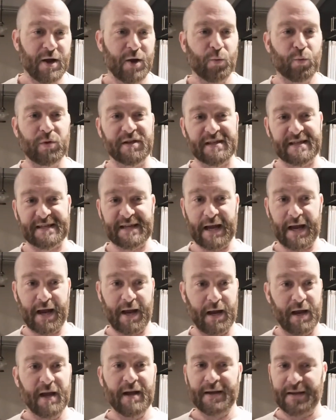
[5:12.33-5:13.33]
We'll
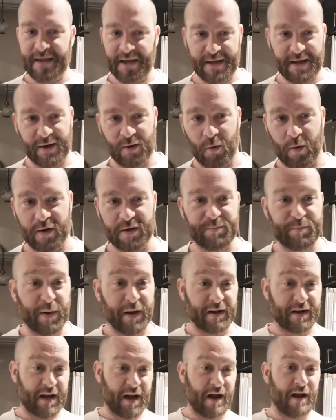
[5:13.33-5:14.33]
say Kicking Horse.
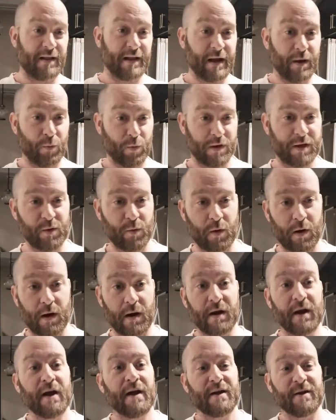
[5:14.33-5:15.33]
But Kyle, out where you are,